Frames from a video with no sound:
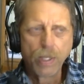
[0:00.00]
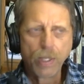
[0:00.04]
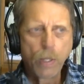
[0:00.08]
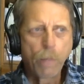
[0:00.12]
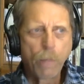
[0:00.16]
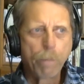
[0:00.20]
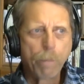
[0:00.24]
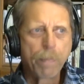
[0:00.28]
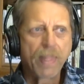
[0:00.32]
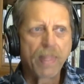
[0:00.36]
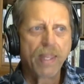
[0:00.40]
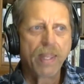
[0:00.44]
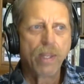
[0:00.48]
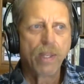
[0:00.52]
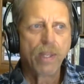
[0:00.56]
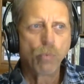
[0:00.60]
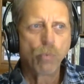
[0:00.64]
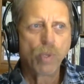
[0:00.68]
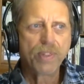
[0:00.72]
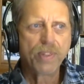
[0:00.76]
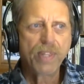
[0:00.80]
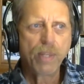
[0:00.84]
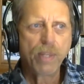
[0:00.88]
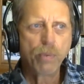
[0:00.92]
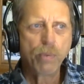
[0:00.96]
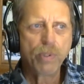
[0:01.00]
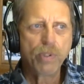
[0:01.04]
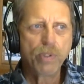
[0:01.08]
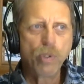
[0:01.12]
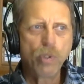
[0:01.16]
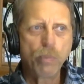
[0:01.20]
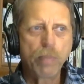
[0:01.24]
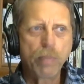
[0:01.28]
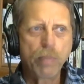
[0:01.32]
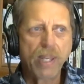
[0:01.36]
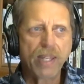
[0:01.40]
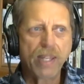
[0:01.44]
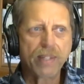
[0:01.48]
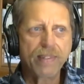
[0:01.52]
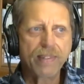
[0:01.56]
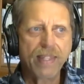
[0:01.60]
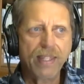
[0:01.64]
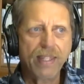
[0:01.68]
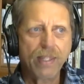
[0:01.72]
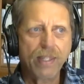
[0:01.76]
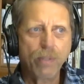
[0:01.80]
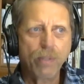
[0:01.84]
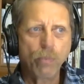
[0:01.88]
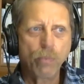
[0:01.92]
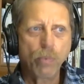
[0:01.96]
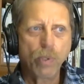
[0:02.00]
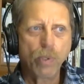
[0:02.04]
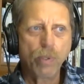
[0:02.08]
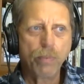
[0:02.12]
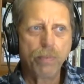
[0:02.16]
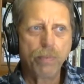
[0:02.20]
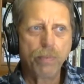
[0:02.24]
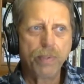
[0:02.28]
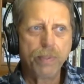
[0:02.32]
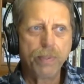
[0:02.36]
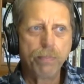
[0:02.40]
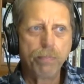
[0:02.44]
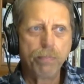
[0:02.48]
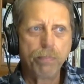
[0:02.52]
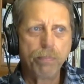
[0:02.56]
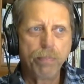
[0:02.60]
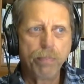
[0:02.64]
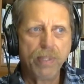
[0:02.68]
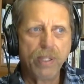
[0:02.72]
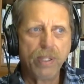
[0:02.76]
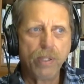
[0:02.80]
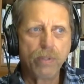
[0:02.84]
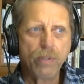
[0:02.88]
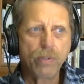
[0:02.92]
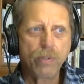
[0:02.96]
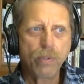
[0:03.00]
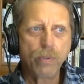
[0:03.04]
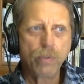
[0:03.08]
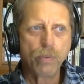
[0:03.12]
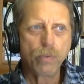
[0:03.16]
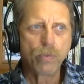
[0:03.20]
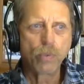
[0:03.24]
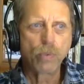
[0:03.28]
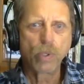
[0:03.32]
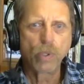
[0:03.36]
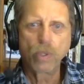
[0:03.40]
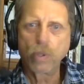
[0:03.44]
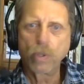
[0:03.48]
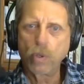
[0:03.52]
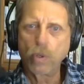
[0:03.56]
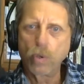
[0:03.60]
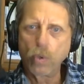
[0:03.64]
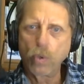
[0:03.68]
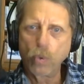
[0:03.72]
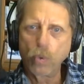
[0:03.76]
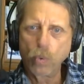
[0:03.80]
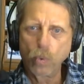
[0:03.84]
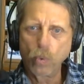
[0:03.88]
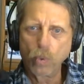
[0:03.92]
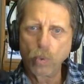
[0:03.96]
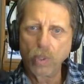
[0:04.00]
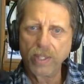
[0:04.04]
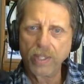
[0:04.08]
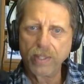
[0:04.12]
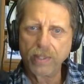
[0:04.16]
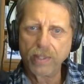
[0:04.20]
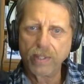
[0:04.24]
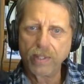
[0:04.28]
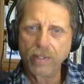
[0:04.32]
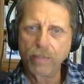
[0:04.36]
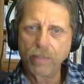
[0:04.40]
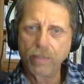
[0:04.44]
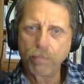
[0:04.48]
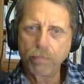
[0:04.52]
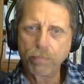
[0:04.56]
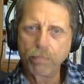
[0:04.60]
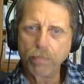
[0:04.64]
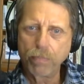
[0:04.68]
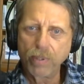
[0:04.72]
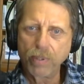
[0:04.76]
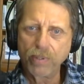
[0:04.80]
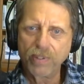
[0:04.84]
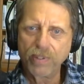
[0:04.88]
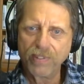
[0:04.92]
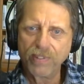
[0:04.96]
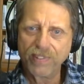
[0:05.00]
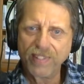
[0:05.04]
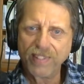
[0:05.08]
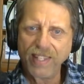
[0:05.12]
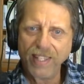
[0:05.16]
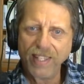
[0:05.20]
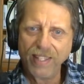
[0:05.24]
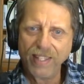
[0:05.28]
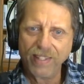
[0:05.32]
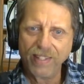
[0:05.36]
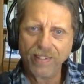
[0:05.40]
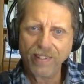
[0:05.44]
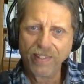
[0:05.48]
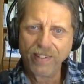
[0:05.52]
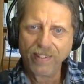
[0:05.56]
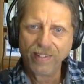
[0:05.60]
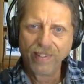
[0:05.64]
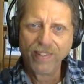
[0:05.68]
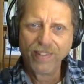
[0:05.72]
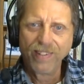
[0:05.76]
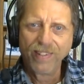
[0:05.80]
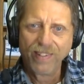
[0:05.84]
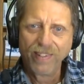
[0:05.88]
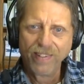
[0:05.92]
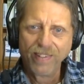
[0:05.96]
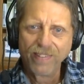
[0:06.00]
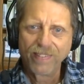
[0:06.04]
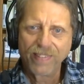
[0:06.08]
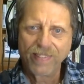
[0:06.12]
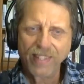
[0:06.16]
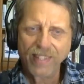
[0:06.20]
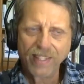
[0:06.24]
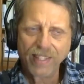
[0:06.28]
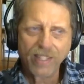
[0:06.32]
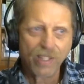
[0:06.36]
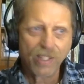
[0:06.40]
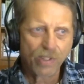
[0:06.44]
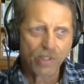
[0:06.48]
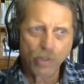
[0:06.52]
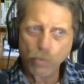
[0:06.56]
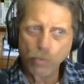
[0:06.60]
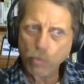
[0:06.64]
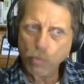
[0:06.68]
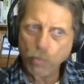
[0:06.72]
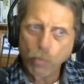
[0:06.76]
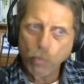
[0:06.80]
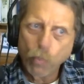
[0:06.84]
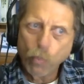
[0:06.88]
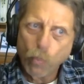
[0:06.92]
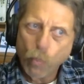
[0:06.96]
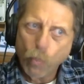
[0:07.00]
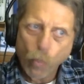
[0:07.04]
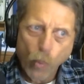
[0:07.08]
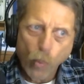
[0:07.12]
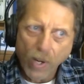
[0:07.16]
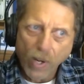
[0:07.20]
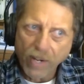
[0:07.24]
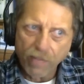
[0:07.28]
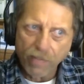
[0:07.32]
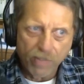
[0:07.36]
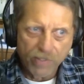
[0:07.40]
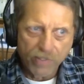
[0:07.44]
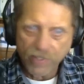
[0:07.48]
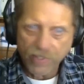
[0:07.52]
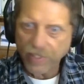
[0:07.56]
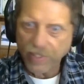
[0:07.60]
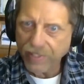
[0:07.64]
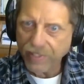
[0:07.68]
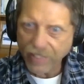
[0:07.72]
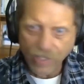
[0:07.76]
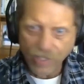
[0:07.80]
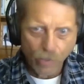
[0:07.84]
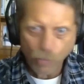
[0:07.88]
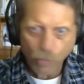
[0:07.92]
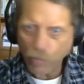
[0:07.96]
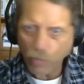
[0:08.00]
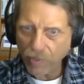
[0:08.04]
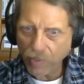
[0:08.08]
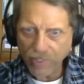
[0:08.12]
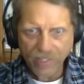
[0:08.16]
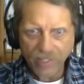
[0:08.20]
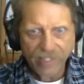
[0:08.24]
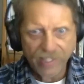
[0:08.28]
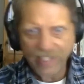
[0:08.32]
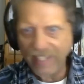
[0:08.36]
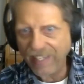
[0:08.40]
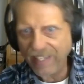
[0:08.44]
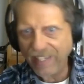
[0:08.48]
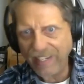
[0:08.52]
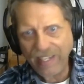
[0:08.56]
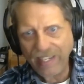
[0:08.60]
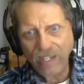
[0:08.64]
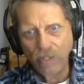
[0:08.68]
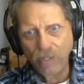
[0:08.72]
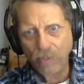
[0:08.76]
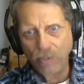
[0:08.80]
And what they would do back then would be to drill a hole in the person's head, thinking that whatever's in there would get out.